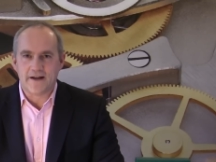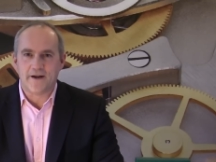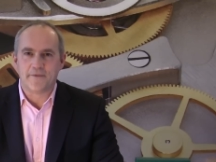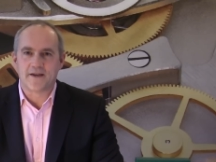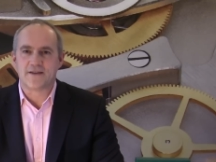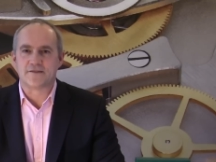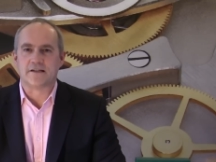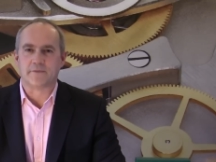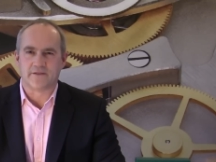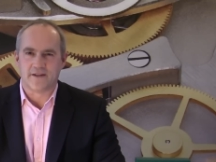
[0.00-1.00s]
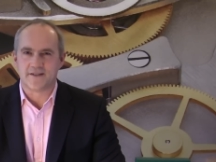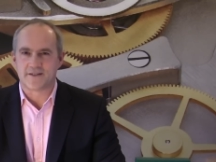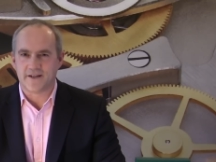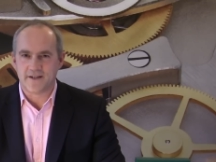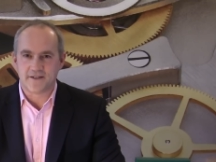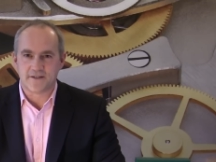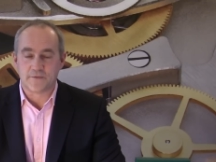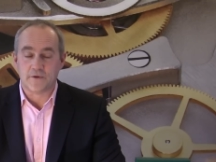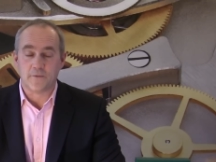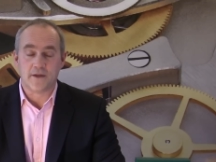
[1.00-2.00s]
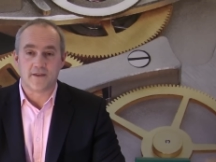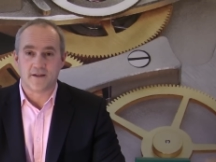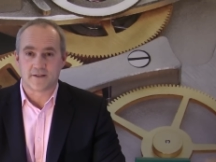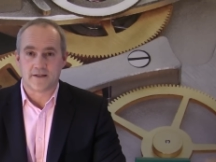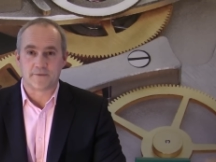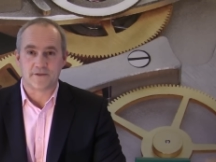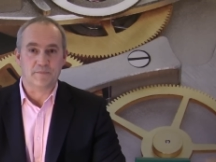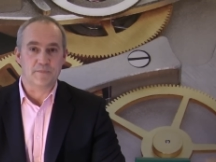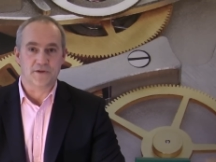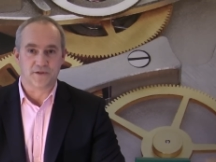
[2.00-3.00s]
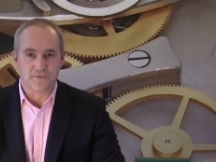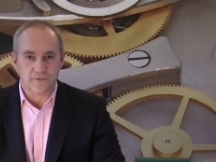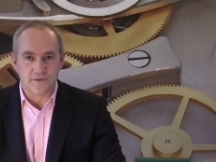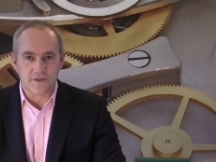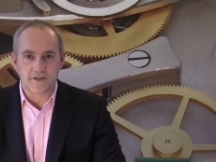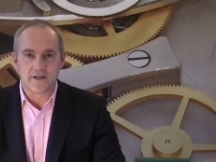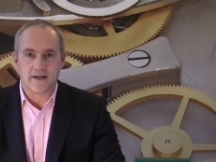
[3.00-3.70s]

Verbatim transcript: Um, that gives a little bit of insight into what we think is an absolutely beautiful watch.